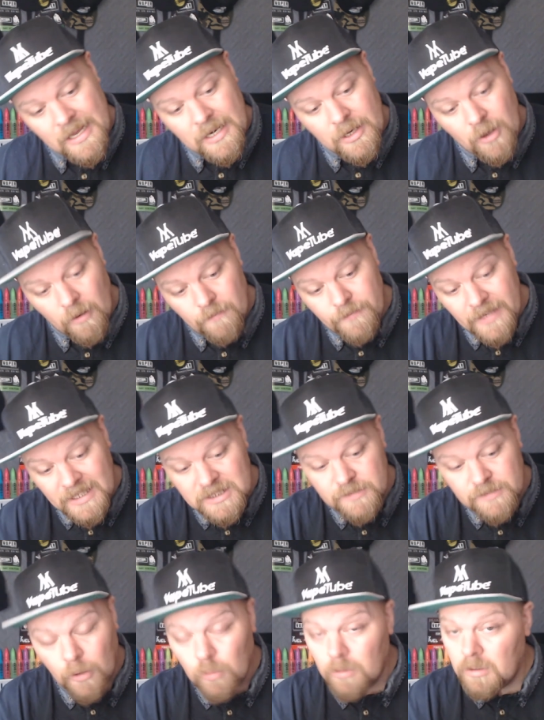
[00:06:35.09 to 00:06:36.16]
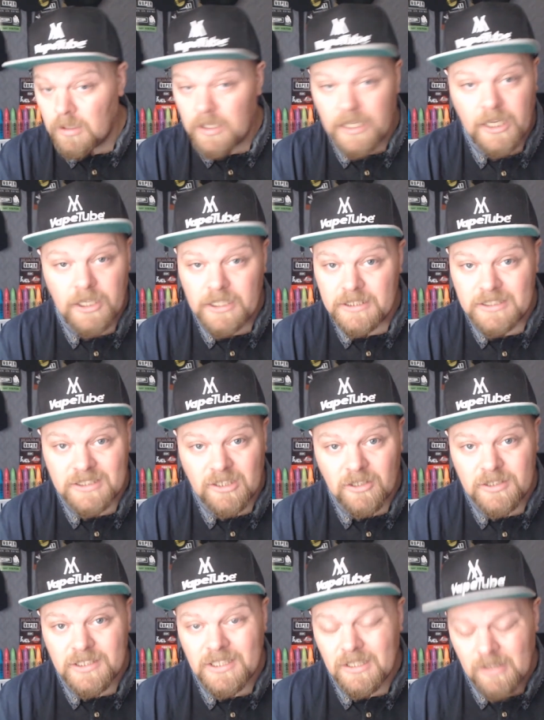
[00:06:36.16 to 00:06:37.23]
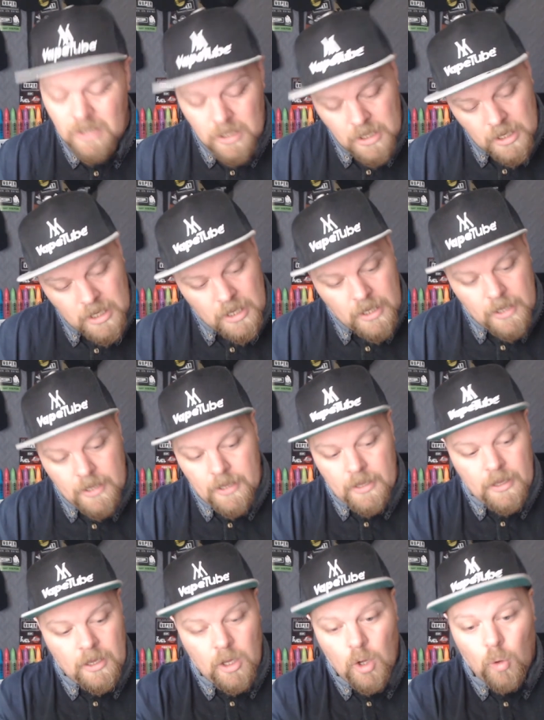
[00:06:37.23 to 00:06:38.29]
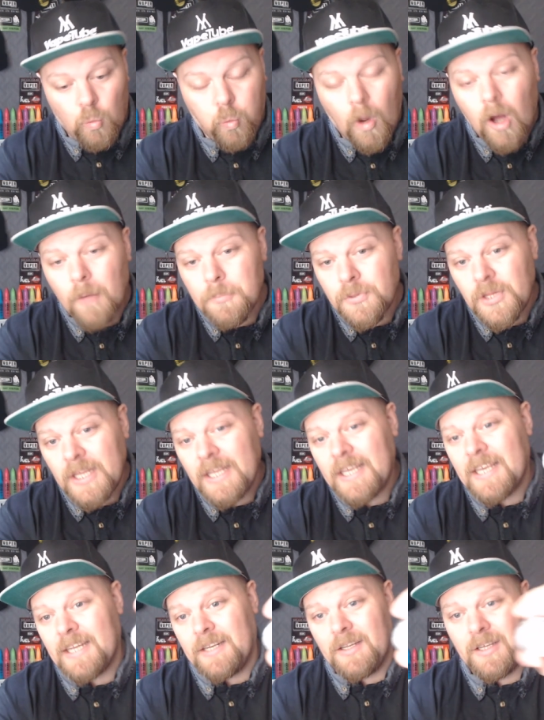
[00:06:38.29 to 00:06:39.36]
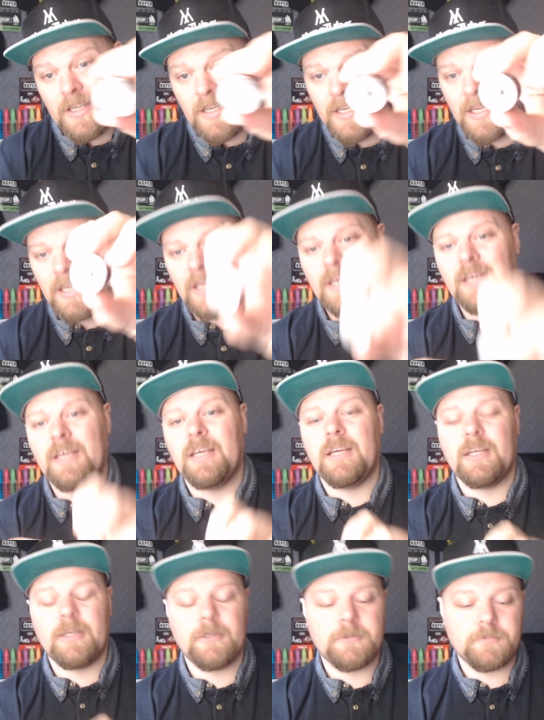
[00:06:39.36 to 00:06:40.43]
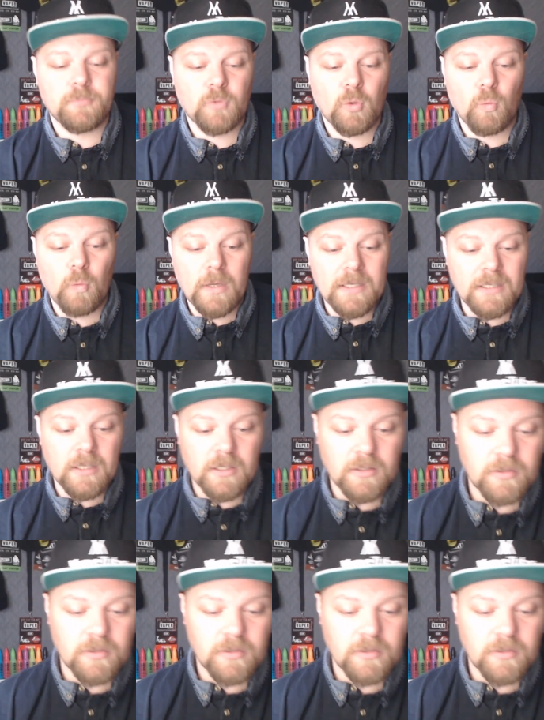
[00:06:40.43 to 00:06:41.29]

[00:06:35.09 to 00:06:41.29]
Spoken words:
not Vic's fault. He only designed it. What I'm thinking, when...